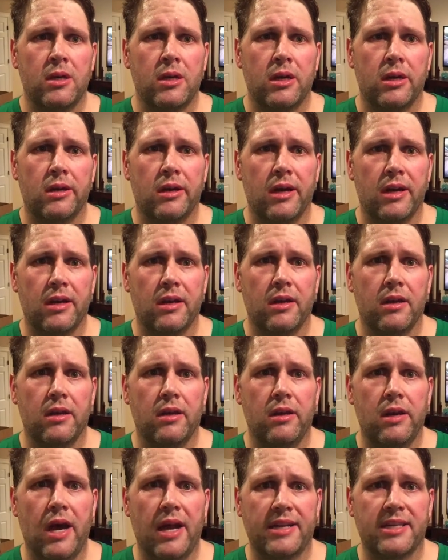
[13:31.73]

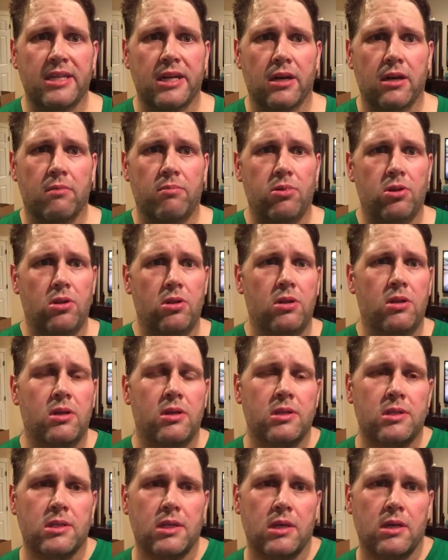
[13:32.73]
not terrible.
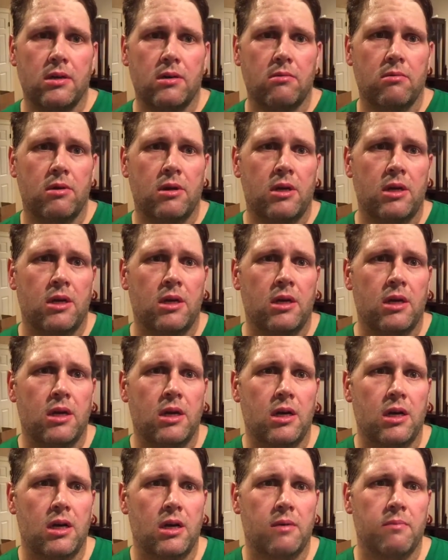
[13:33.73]
So,
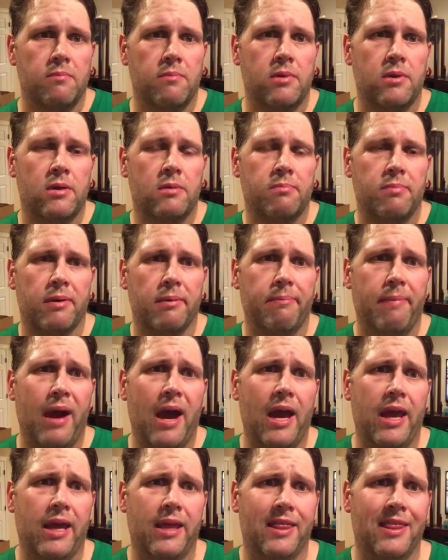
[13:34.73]
but
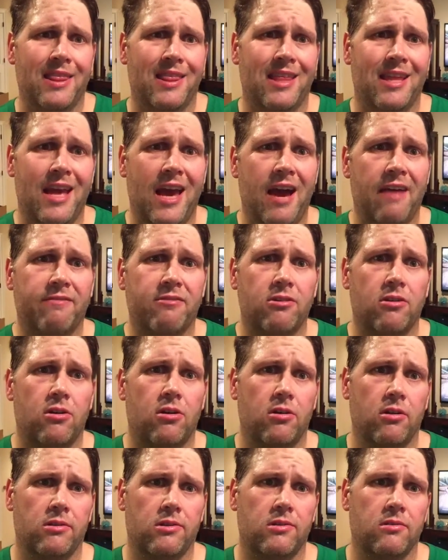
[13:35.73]
after
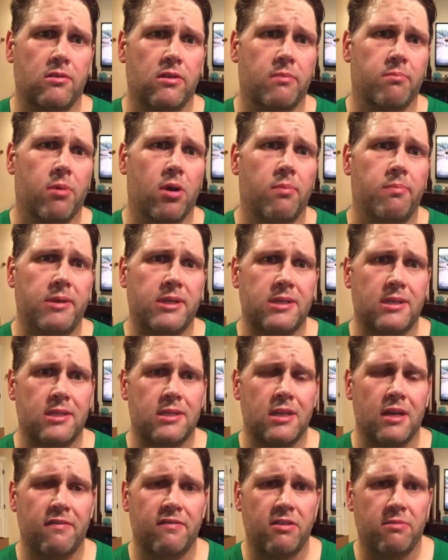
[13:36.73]
all doing the burpees and
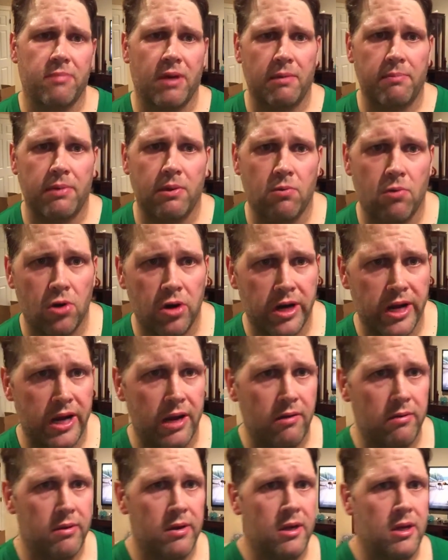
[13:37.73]
stuff, you might be worn
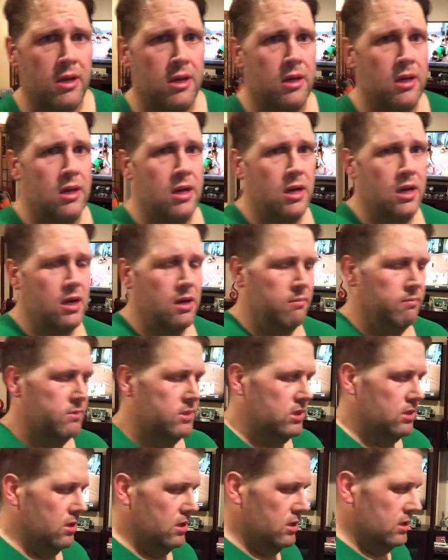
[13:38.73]
out.
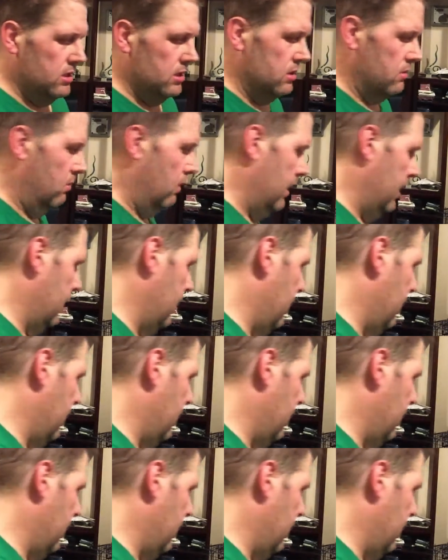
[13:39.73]
So this is the way.